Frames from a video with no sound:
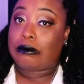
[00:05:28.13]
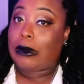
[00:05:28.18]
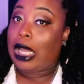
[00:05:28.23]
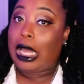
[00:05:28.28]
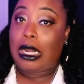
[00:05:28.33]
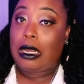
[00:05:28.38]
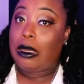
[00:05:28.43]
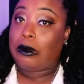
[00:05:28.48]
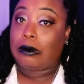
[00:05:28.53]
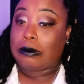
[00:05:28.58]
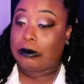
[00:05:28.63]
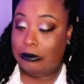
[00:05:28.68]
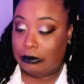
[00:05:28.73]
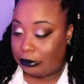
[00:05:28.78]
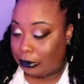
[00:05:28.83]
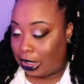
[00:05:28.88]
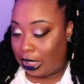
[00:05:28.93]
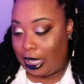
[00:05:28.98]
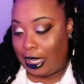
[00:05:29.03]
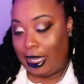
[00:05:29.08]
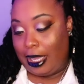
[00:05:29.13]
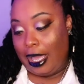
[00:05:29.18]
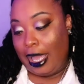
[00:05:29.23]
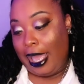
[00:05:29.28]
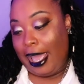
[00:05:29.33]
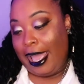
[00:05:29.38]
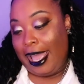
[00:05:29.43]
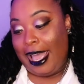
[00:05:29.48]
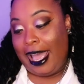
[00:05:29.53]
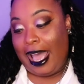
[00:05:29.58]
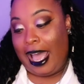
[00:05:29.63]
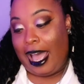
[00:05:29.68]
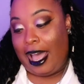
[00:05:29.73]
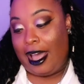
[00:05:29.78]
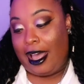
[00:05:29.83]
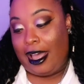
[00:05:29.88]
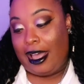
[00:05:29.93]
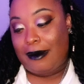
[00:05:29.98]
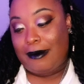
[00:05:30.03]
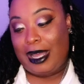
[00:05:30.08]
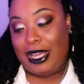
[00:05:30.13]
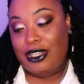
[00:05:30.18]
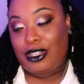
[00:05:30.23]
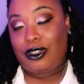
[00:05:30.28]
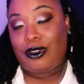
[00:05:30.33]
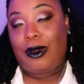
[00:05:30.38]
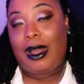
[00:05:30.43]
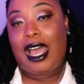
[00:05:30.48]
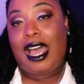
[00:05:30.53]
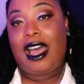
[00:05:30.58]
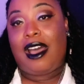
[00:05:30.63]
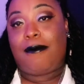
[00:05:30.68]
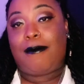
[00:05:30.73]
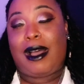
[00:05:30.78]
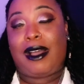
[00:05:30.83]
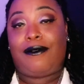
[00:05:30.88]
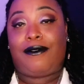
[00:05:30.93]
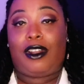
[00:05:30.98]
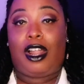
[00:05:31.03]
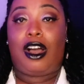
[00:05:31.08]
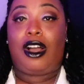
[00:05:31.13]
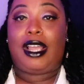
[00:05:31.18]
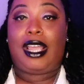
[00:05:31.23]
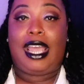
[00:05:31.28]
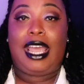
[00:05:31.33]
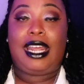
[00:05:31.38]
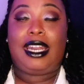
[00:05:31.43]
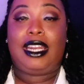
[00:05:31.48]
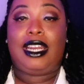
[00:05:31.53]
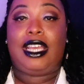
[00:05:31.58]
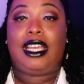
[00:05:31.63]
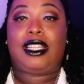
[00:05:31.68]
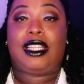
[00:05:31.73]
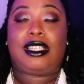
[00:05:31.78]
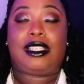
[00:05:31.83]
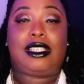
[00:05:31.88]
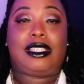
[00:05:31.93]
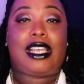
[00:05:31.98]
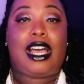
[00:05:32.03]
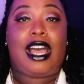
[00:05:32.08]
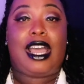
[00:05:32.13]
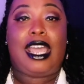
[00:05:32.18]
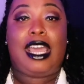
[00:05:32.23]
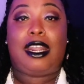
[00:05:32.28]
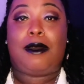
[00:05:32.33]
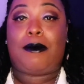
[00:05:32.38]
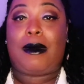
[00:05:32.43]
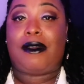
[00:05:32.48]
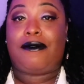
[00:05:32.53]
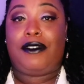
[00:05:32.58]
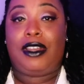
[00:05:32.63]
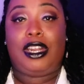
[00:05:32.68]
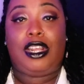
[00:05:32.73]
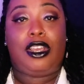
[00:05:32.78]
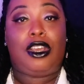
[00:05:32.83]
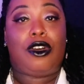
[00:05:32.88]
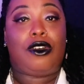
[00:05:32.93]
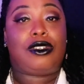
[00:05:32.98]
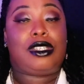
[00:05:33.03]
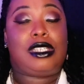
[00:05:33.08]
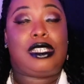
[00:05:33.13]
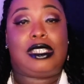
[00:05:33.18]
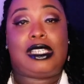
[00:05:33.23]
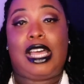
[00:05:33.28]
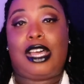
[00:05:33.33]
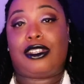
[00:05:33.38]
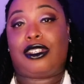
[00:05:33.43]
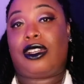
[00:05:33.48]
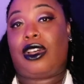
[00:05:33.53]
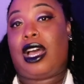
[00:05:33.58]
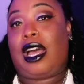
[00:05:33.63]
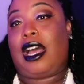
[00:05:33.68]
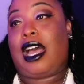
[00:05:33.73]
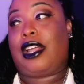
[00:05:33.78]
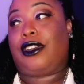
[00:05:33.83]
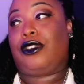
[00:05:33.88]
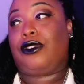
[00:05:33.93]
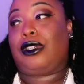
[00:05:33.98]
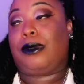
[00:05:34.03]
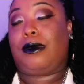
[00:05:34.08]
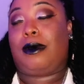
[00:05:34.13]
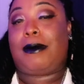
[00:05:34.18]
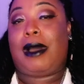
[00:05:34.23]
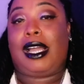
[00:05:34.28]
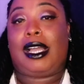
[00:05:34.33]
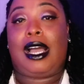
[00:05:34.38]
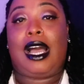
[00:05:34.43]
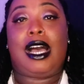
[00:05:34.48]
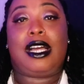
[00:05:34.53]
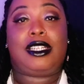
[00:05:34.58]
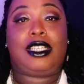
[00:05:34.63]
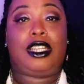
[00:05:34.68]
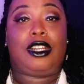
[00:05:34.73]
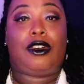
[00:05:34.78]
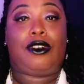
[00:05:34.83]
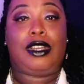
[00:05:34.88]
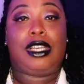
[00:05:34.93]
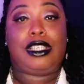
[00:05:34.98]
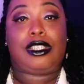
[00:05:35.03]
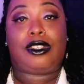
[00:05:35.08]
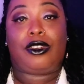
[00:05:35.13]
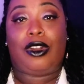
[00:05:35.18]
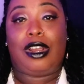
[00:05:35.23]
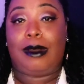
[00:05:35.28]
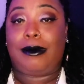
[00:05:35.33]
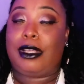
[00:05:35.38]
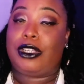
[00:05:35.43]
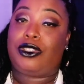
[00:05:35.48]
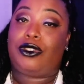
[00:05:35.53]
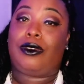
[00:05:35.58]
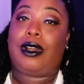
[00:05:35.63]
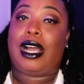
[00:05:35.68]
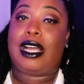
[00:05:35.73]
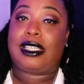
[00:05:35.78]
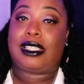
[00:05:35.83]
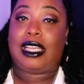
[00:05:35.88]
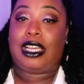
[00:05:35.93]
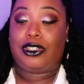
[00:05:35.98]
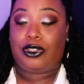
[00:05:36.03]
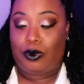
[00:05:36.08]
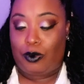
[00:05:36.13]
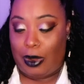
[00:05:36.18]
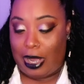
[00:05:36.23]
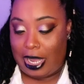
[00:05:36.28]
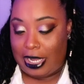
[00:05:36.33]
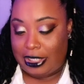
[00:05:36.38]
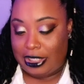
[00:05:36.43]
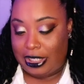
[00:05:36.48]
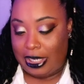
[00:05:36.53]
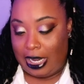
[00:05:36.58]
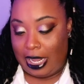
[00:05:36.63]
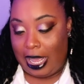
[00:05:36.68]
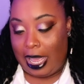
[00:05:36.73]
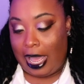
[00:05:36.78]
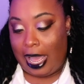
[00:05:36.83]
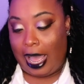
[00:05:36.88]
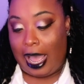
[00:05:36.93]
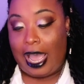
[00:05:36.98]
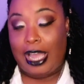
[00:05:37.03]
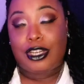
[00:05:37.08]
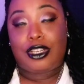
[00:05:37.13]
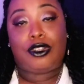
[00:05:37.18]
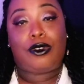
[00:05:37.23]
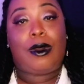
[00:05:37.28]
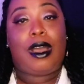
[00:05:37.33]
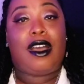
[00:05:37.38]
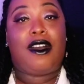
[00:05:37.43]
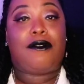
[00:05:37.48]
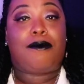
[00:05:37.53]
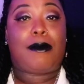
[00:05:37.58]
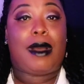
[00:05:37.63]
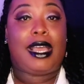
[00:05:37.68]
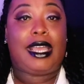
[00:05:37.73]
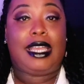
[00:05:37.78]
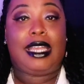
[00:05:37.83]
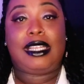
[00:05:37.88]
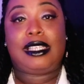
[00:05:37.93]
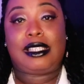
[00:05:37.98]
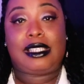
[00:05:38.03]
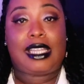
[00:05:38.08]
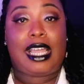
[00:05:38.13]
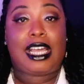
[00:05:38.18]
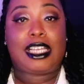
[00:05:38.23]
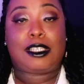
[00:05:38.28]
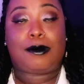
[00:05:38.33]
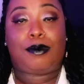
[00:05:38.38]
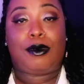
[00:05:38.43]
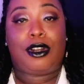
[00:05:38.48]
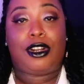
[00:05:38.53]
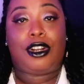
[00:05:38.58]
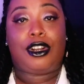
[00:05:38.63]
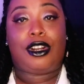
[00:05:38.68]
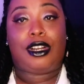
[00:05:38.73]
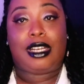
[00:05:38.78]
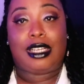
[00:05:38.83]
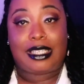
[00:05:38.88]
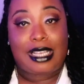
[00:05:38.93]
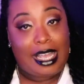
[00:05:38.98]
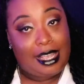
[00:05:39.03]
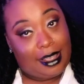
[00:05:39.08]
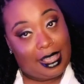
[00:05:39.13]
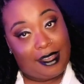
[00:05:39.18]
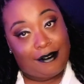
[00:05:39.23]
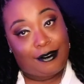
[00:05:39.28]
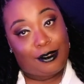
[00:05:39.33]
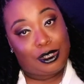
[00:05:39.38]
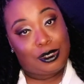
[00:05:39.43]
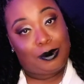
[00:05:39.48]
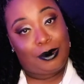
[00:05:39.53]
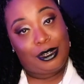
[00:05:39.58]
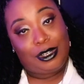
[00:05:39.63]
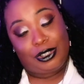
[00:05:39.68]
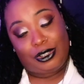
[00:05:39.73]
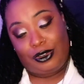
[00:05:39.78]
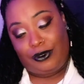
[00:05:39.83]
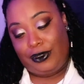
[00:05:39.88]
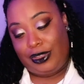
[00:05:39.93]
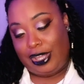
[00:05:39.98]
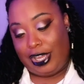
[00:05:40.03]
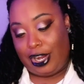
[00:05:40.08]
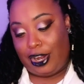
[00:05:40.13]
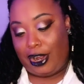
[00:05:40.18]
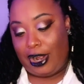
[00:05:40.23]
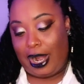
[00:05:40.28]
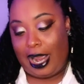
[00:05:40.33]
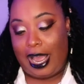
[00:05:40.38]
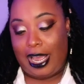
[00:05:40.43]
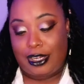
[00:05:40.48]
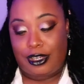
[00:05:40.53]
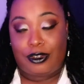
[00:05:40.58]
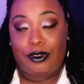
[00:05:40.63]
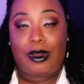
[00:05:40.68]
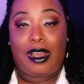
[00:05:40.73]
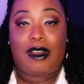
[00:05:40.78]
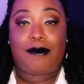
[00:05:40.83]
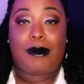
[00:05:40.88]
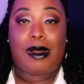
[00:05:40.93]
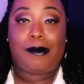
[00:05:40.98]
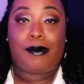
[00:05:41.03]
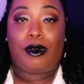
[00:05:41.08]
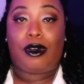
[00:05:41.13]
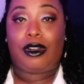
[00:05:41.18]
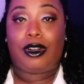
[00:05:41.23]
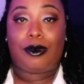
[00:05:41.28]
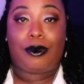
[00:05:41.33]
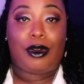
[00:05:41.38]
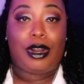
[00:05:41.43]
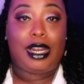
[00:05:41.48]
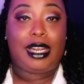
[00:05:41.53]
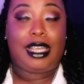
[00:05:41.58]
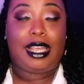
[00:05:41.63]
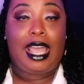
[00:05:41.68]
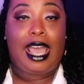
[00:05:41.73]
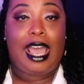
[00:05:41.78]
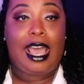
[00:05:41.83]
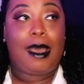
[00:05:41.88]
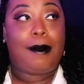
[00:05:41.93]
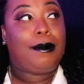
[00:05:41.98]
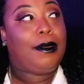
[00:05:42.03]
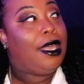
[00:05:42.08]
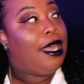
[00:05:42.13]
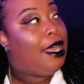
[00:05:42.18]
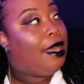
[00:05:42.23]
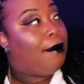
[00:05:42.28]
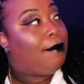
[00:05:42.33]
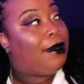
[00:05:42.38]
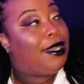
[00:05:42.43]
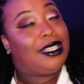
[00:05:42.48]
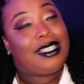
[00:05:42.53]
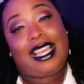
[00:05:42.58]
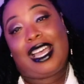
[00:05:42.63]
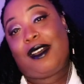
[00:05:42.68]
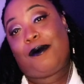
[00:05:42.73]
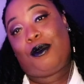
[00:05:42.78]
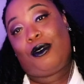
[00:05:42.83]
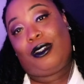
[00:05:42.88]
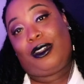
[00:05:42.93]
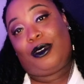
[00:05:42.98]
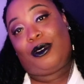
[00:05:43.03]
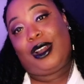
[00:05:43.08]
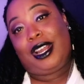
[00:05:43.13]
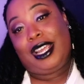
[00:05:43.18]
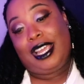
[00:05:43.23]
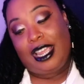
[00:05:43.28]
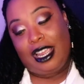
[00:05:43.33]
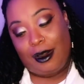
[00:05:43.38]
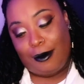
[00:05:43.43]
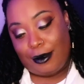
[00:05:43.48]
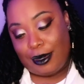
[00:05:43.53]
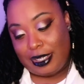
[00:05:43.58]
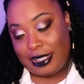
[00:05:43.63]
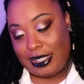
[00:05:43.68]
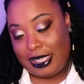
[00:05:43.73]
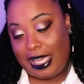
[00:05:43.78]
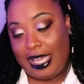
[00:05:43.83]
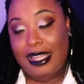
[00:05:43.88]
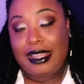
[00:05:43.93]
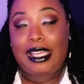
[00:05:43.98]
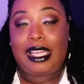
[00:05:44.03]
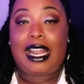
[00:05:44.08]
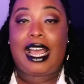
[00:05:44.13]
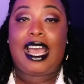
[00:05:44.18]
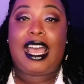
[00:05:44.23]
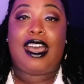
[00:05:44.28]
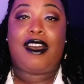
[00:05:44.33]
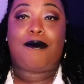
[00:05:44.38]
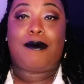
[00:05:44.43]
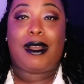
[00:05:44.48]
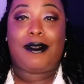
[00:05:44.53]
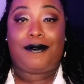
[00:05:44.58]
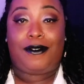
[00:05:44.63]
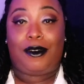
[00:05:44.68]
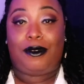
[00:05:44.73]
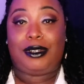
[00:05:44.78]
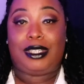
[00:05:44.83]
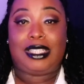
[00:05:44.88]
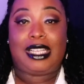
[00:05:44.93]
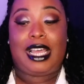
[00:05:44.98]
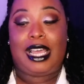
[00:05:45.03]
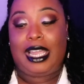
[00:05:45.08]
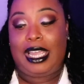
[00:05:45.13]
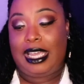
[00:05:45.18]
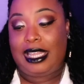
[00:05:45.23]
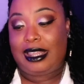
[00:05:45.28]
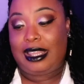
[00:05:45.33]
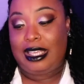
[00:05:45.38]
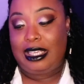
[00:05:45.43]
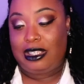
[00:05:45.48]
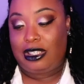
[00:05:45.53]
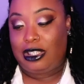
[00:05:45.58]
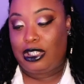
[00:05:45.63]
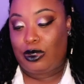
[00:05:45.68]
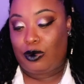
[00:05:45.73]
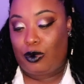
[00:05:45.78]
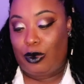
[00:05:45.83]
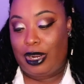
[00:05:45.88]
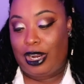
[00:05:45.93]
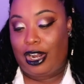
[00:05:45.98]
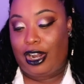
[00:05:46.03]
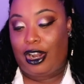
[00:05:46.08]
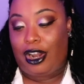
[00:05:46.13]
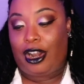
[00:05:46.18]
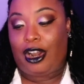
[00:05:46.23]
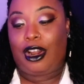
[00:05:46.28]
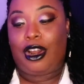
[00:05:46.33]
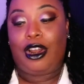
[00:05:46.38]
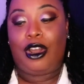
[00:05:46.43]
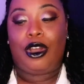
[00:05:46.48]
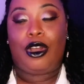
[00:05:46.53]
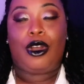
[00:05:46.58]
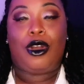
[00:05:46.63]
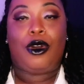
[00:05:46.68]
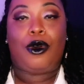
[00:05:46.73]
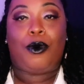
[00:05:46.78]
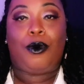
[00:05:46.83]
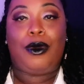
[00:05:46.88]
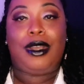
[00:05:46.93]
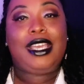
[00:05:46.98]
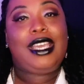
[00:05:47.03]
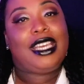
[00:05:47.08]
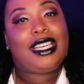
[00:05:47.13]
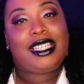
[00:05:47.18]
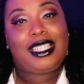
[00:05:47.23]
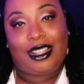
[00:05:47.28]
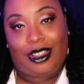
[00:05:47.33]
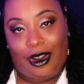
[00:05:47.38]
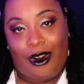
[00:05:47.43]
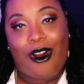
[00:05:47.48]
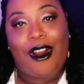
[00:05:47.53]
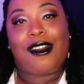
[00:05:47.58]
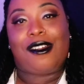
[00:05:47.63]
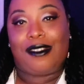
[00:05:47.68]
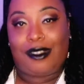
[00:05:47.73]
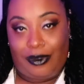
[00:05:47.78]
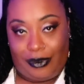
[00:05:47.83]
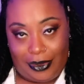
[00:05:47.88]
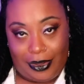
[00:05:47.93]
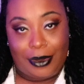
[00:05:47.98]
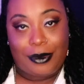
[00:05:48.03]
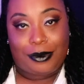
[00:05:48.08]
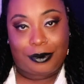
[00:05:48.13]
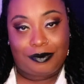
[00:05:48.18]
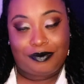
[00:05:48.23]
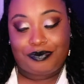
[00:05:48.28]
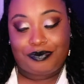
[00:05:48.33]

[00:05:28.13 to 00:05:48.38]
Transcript: I know. I do have my vlog editing. This is how I edit my videos. This is how I do some of my content on Instagram that you guys like to watch. I do have my Instax printer because I have those printers over there. I do have my Polaroid app because I have Polaroid cameras. And then I have my phone design. And this is where we get to the heart of the phone.